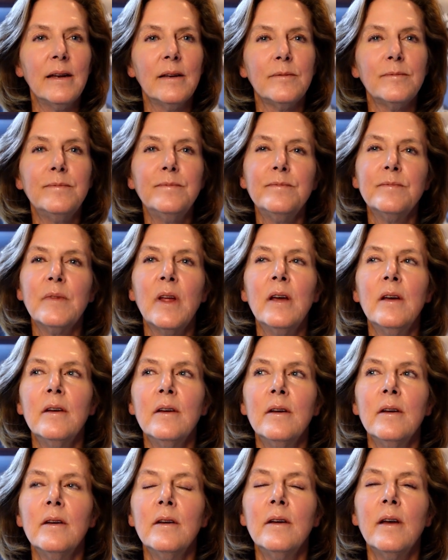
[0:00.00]
And
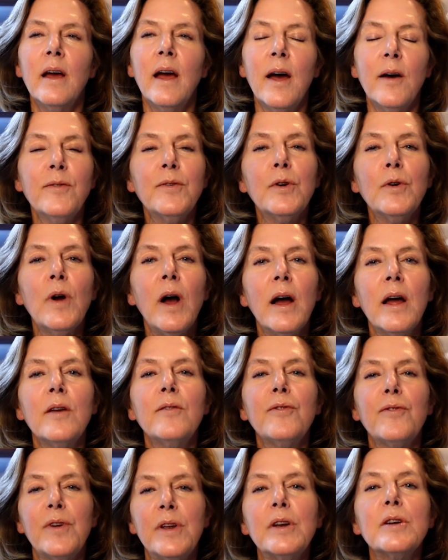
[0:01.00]
after I had
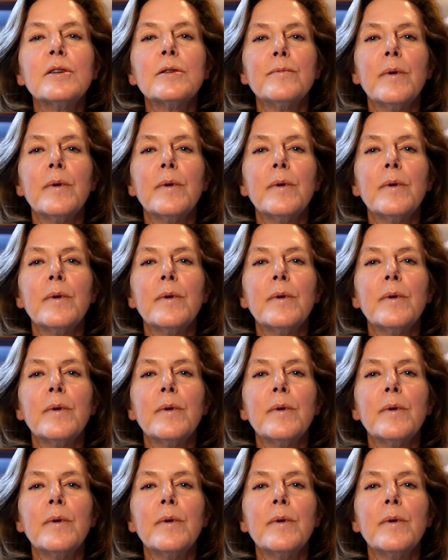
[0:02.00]
finished